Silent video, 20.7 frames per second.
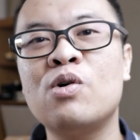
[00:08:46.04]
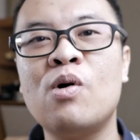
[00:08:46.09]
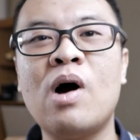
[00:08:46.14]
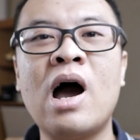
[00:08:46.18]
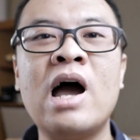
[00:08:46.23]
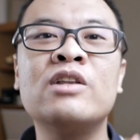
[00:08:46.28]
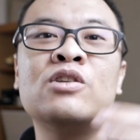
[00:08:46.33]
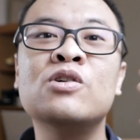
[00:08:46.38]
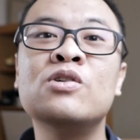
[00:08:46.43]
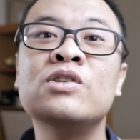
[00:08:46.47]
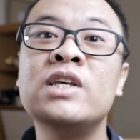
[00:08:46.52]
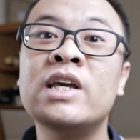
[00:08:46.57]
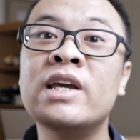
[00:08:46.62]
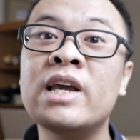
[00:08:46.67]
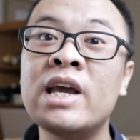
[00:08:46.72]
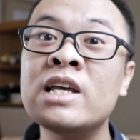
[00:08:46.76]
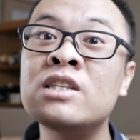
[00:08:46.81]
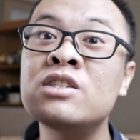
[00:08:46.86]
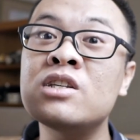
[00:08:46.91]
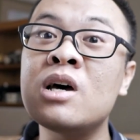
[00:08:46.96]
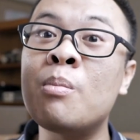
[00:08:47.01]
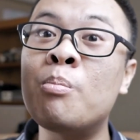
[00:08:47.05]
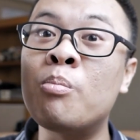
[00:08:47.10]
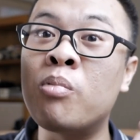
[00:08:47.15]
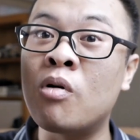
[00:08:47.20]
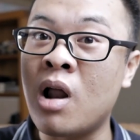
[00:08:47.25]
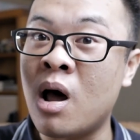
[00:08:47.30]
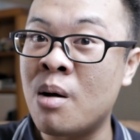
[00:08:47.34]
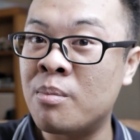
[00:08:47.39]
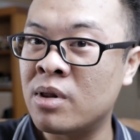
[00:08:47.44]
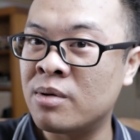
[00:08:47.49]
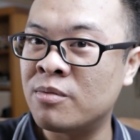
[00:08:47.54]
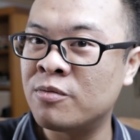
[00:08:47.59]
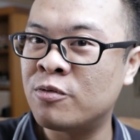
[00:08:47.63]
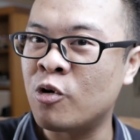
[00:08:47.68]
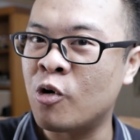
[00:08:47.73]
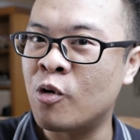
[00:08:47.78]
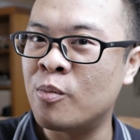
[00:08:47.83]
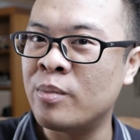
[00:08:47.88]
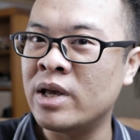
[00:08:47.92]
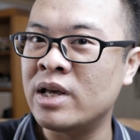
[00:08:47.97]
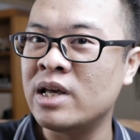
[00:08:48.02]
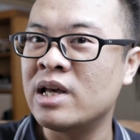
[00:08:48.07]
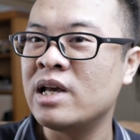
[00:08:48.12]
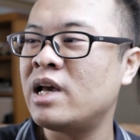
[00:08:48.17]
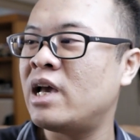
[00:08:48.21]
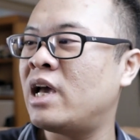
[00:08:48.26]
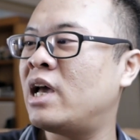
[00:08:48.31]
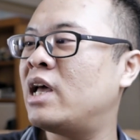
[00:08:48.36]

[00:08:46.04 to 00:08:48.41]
so I don't think it's a problem for me,